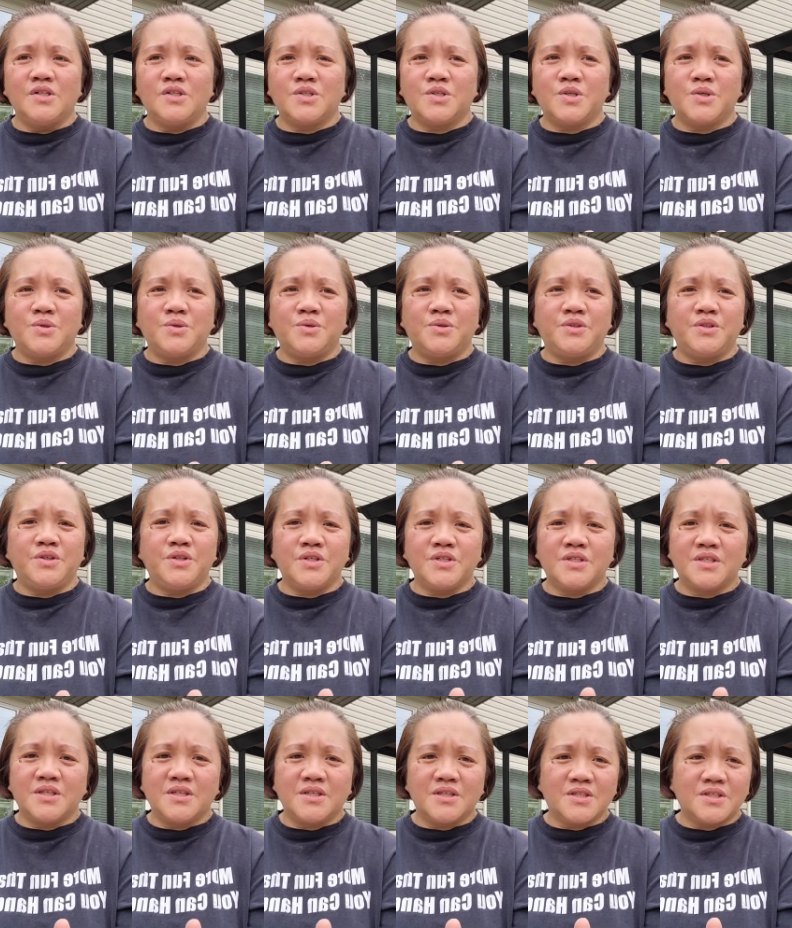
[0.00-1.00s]
to
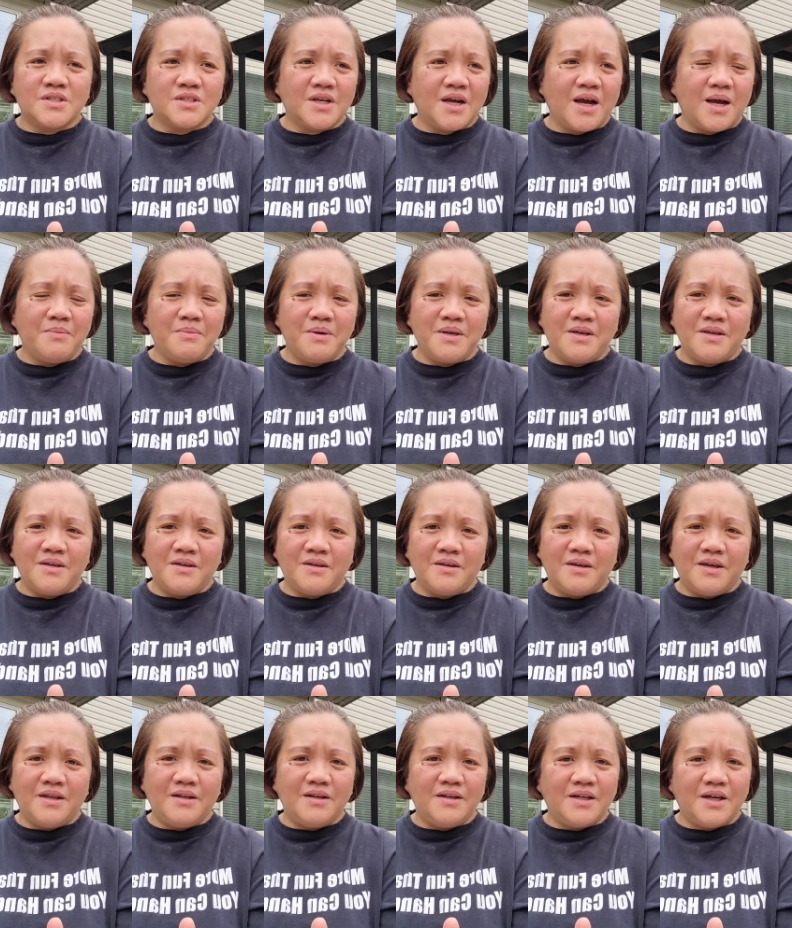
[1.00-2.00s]
nurses coming
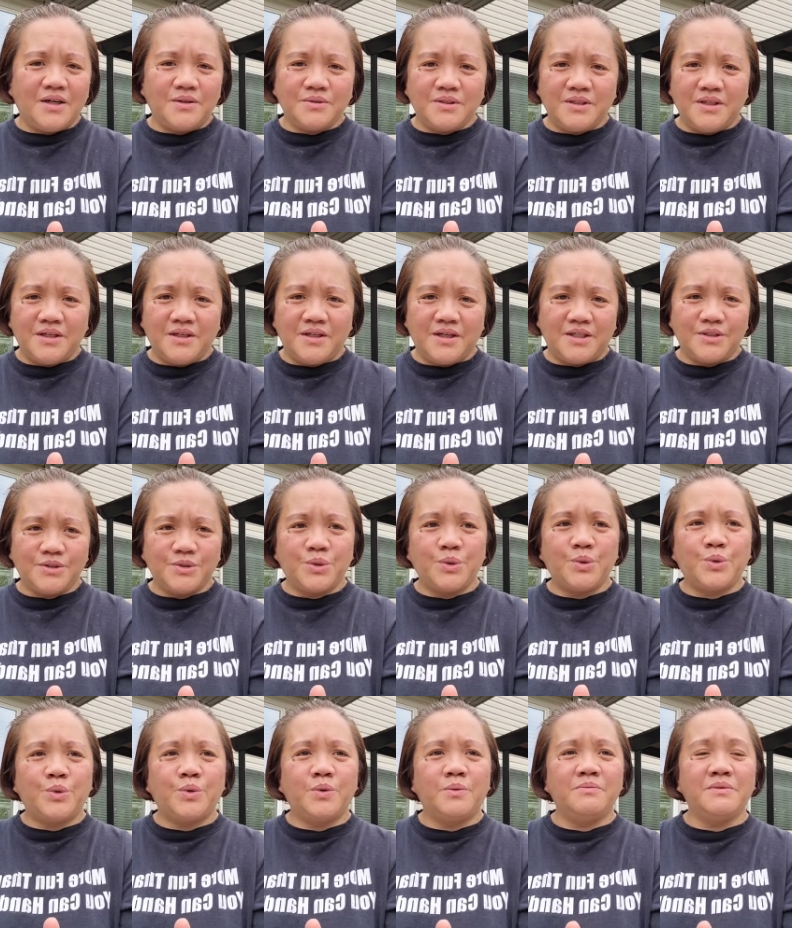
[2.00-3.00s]
in and out here at
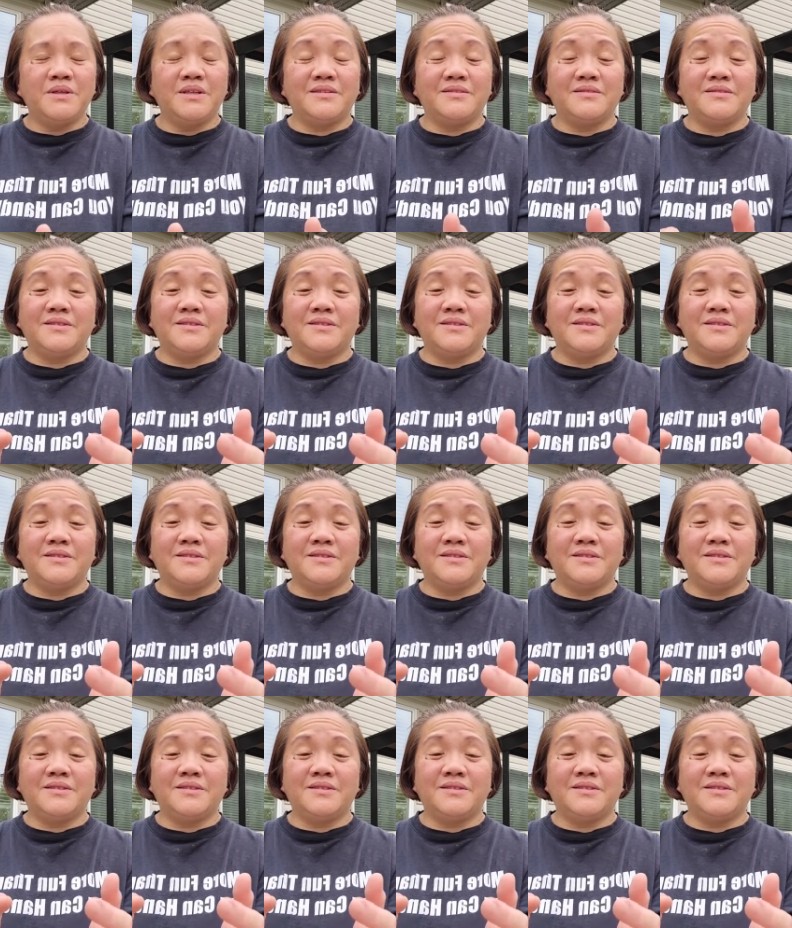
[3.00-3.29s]
home.